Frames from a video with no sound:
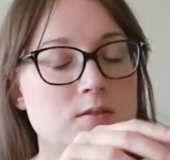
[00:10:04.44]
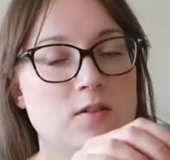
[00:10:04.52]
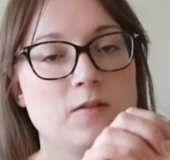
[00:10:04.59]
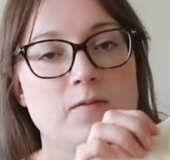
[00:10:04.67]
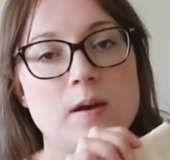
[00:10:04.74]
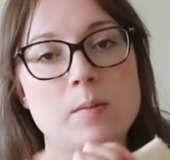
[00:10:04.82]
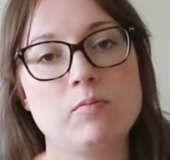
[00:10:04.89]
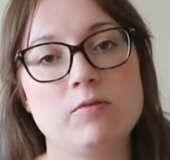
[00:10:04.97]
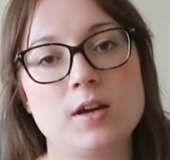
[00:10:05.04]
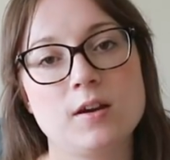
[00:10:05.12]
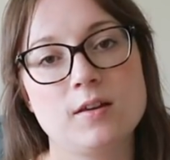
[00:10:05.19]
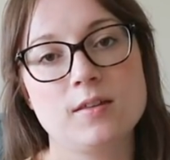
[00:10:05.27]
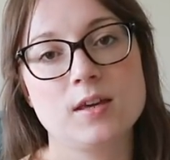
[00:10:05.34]
sort of
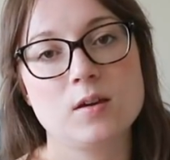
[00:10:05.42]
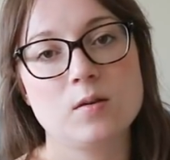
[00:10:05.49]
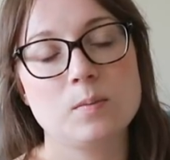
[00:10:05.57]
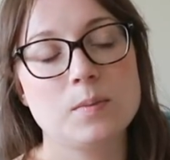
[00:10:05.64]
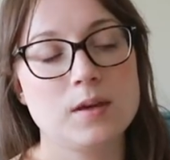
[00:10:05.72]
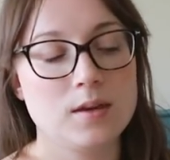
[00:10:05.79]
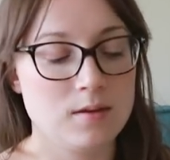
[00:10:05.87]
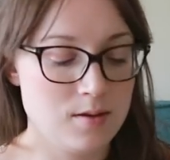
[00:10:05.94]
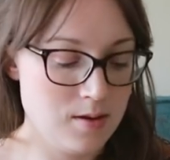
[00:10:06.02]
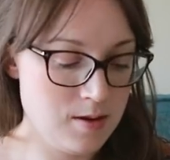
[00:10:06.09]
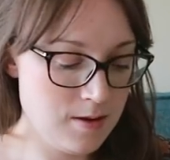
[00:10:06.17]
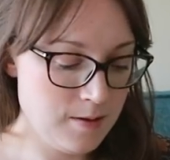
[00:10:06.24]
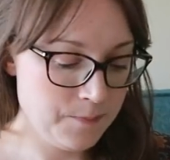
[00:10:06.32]
fabric. I think it would be
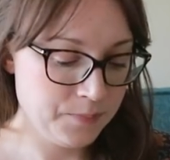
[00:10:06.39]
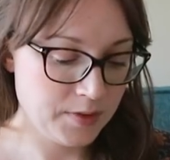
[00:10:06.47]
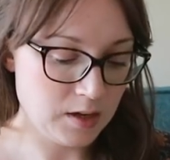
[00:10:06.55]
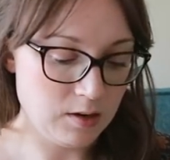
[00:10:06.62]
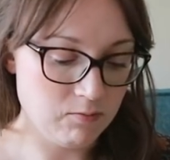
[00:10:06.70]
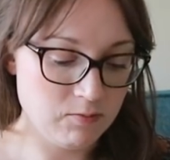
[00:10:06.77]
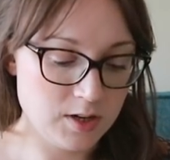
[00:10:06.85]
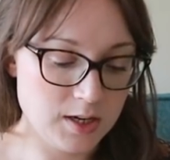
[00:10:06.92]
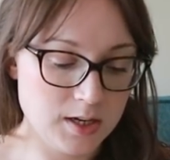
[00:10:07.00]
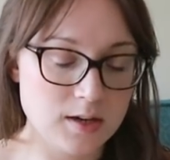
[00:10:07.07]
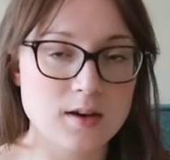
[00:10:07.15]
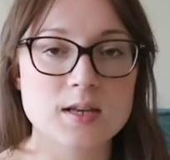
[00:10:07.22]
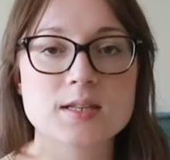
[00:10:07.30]
a
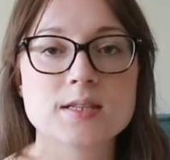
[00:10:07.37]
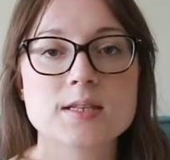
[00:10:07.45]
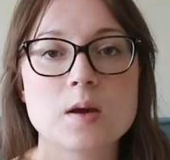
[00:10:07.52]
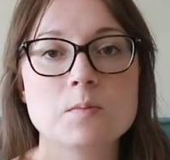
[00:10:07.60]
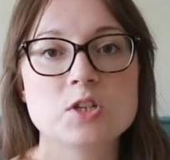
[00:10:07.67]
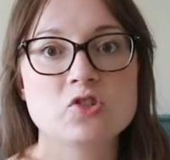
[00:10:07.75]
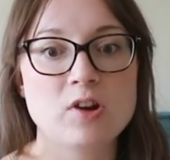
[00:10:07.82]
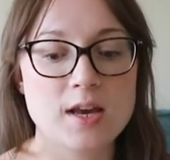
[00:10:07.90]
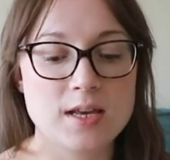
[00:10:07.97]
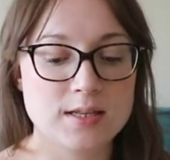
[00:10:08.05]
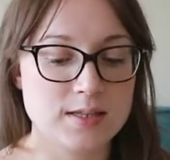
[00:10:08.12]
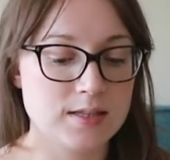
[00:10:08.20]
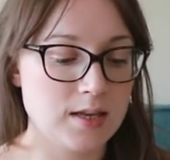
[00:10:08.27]
really nice summer
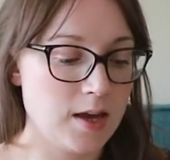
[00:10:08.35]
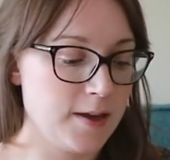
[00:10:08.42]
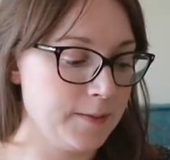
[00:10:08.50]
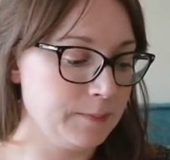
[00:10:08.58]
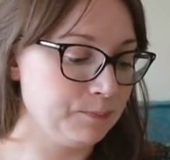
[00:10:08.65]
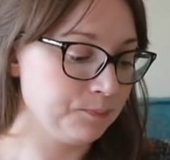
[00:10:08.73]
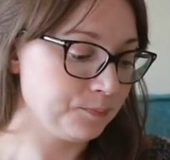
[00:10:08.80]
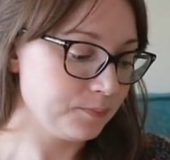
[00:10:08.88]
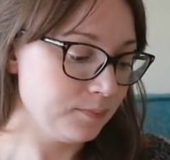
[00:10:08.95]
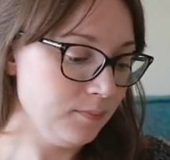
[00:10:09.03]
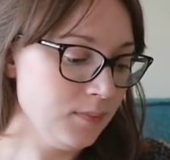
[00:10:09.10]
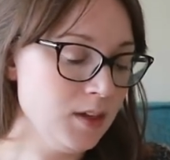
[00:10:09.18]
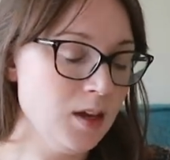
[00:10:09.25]
dress, so
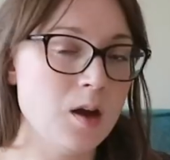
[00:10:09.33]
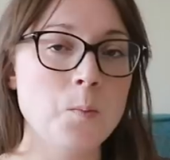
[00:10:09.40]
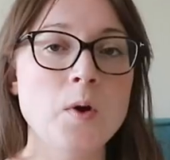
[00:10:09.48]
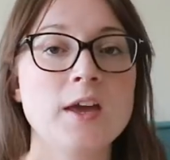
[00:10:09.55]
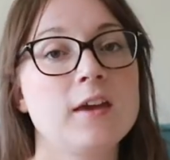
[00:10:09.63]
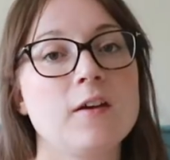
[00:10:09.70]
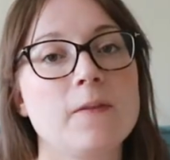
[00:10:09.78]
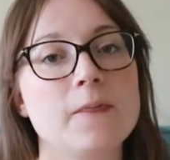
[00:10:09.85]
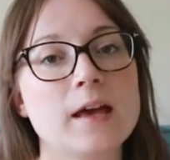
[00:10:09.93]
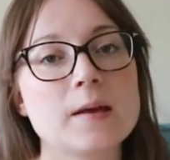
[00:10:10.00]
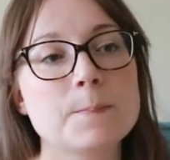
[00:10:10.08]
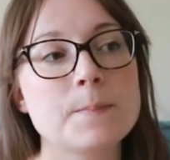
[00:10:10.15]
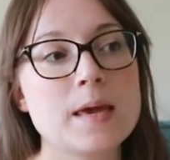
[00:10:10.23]
I'm working on
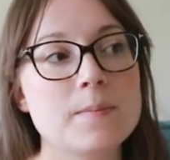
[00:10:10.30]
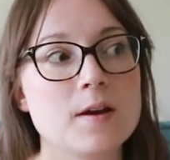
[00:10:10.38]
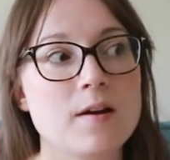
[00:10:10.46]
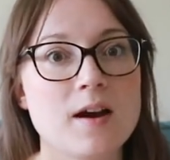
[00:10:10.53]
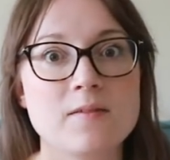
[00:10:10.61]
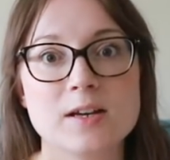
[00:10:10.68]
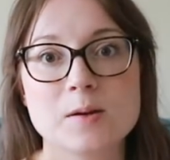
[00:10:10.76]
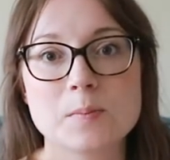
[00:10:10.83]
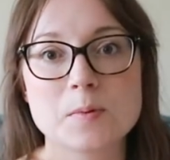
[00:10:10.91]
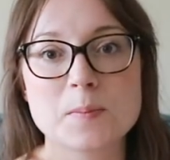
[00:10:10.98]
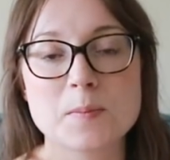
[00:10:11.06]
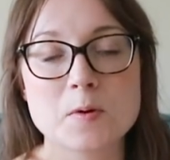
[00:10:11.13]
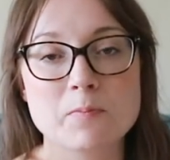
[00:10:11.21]
that. Maybe I'll have a
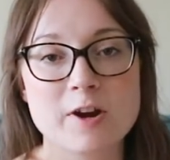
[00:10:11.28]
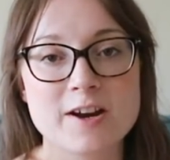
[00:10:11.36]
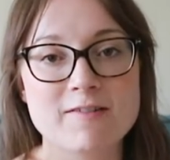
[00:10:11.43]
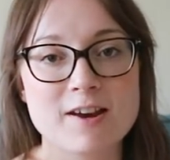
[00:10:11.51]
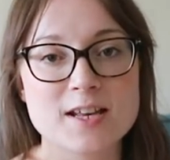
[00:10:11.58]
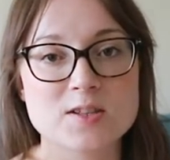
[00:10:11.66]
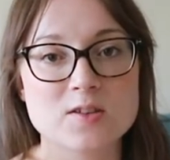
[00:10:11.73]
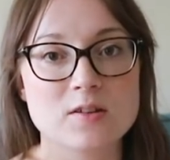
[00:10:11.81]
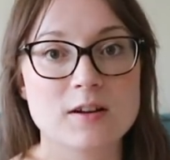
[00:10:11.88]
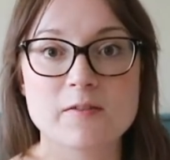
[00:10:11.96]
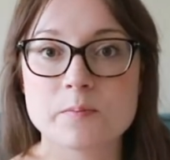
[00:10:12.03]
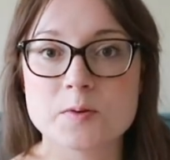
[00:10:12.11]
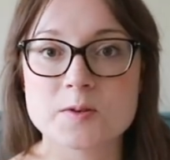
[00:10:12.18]
little bit more progress,
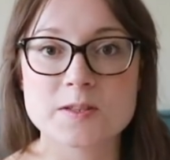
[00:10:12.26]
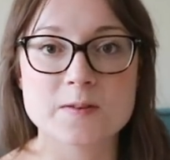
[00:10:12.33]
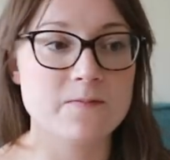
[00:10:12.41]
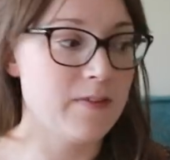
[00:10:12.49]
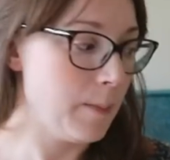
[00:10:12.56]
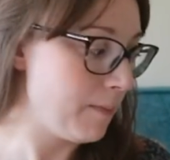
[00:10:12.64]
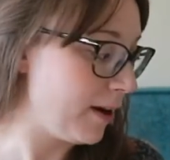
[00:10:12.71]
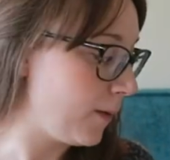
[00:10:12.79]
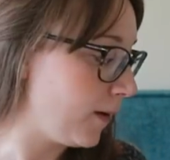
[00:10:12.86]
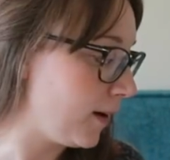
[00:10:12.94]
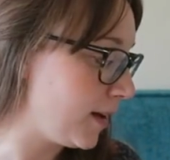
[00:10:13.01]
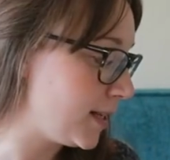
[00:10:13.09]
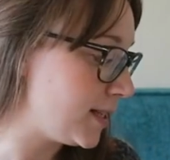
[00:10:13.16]
or I've bought some
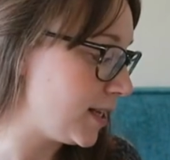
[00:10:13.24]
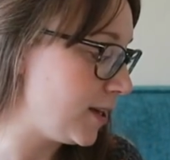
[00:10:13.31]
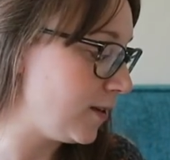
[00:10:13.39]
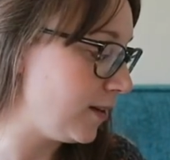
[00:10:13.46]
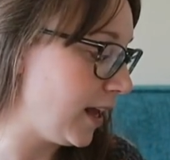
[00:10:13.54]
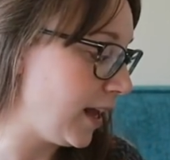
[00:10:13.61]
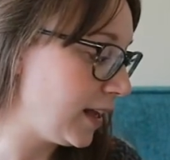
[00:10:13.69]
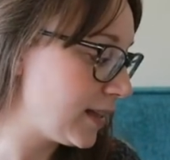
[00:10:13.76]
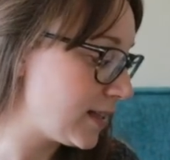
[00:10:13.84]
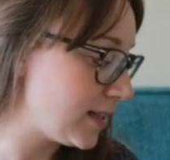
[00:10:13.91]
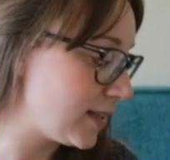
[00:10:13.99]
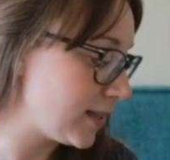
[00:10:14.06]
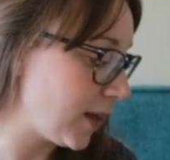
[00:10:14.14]
fabric when I see you
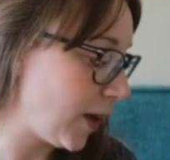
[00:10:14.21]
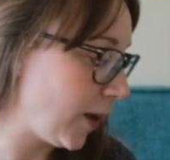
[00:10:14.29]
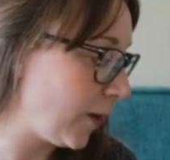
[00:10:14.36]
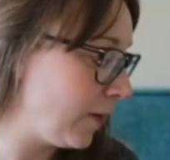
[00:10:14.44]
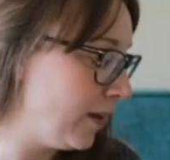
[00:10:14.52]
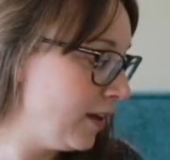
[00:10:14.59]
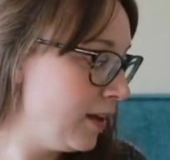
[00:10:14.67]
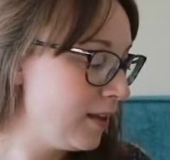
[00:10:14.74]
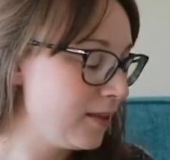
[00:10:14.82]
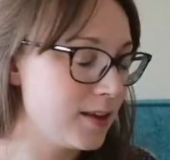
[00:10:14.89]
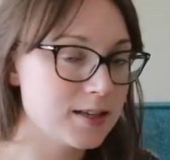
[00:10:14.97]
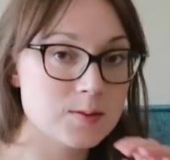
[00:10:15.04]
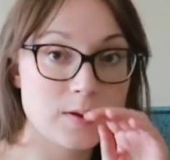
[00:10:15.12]
next. So
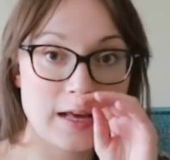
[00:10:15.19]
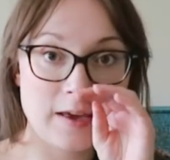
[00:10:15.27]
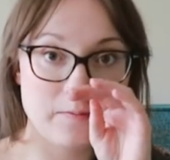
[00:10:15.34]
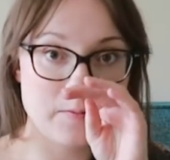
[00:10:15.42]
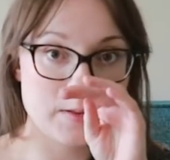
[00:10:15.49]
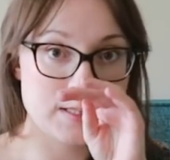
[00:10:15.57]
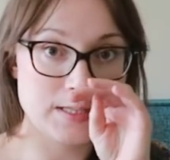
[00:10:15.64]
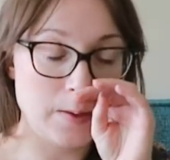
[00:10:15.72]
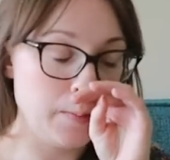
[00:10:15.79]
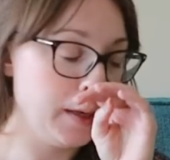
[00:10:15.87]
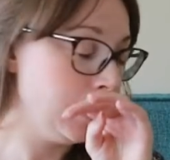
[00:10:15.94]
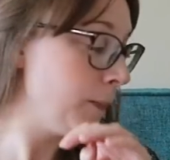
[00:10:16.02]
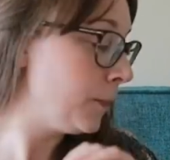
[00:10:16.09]
that's what I have for
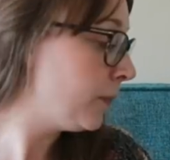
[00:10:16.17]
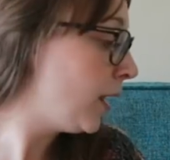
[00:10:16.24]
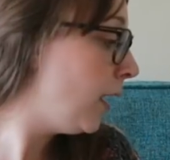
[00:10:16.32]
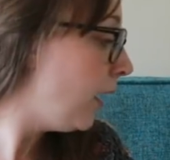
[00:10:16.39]
sewing.